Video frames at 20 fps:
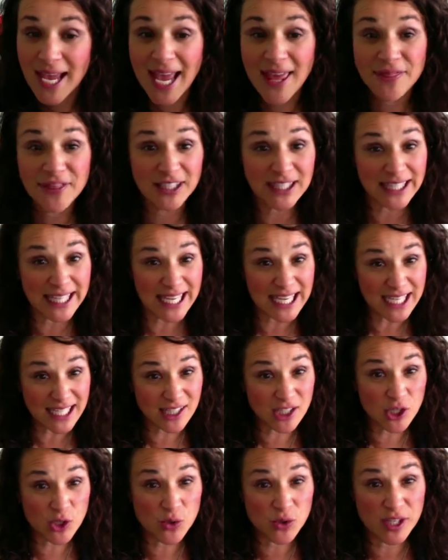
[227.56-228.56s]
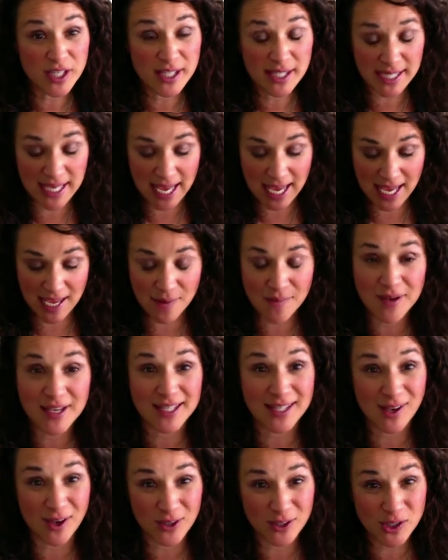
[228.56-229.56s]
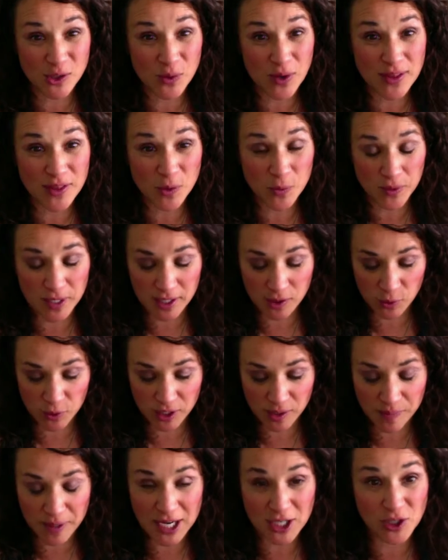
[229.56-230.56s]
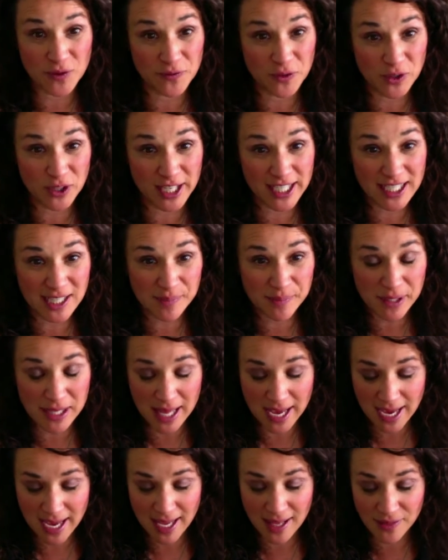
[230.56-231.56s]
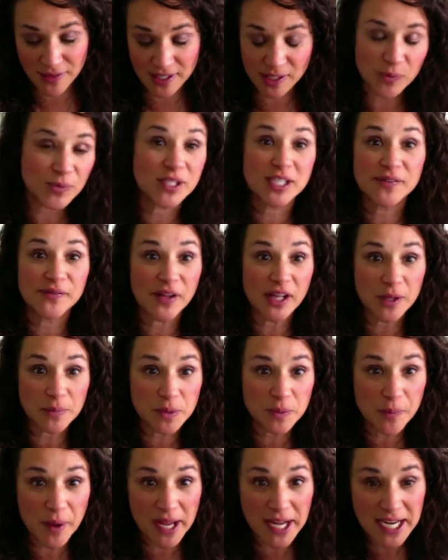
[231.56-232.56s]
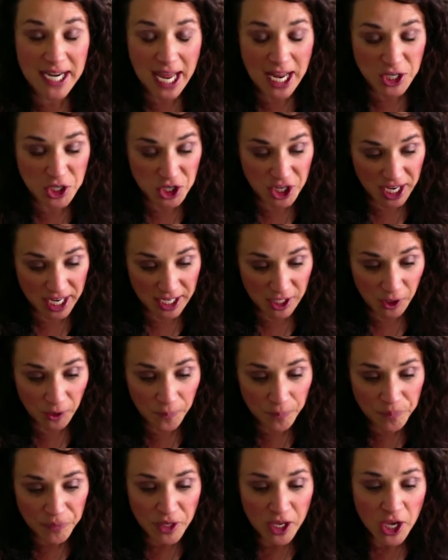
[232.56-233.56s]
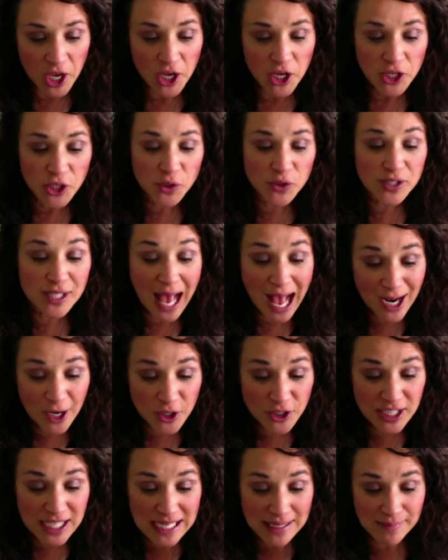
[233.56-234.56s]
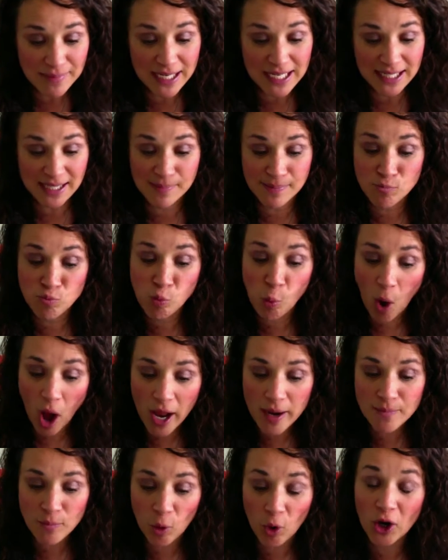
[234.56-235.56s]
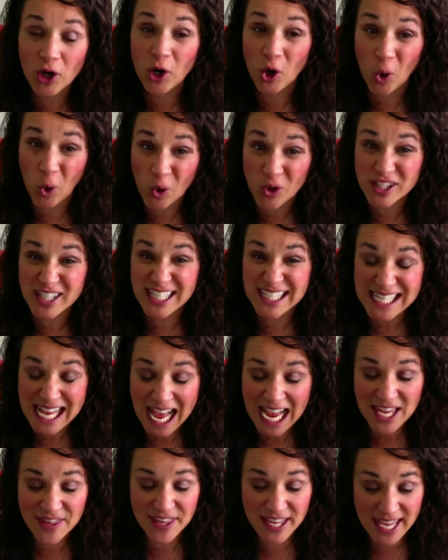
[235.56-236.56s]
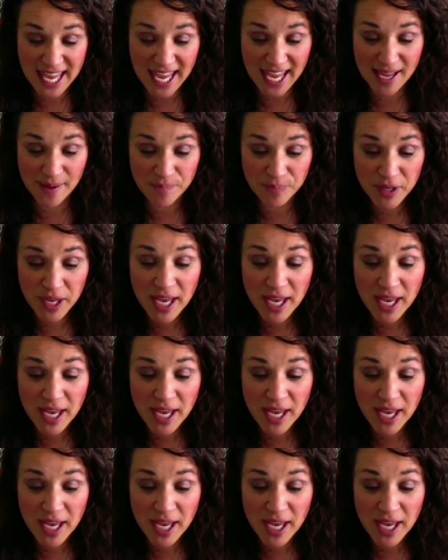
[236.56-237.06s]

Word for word: And the link to this game is also on the resource page if you'd like to play it. This was developed by an educator. Your soccer team needs one more goal to tie the game.